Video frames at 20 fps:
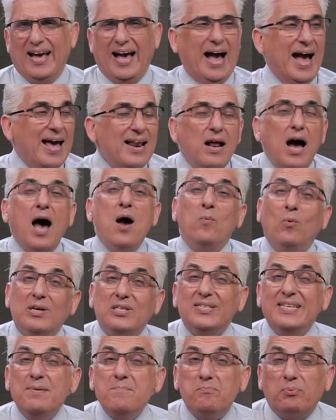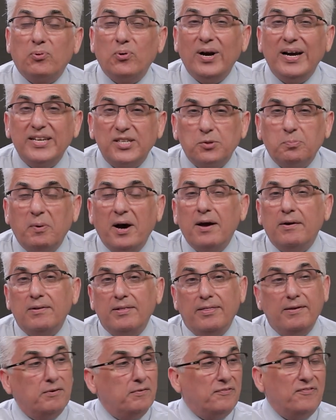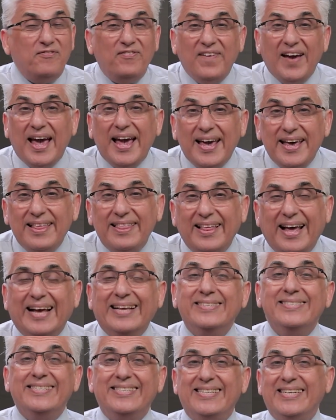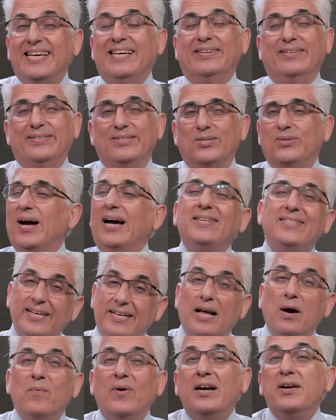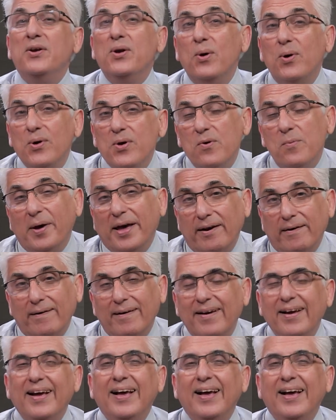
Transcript: and I was impressed by their faith and zeal. So I said, I want to know you better.